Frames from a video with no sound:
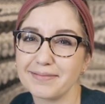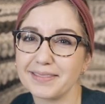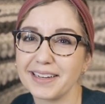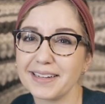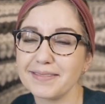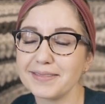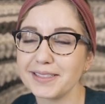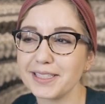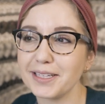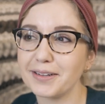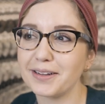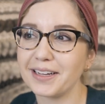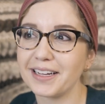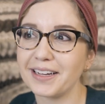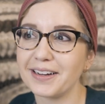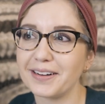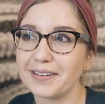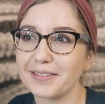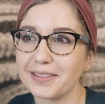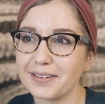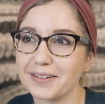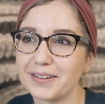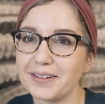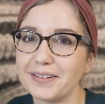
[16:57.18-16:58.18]
Sometimes you can
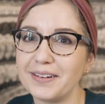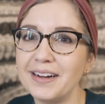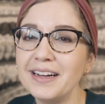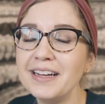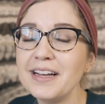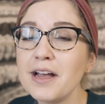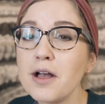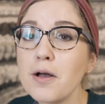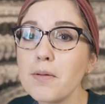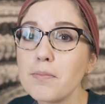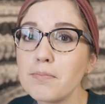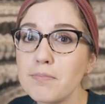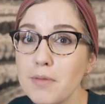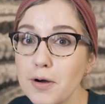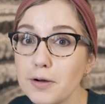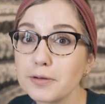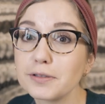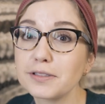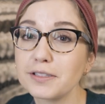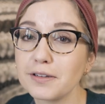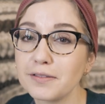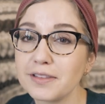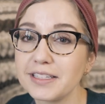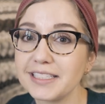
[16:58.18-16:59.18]
go through
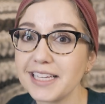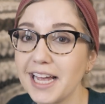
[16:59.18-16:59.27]
most of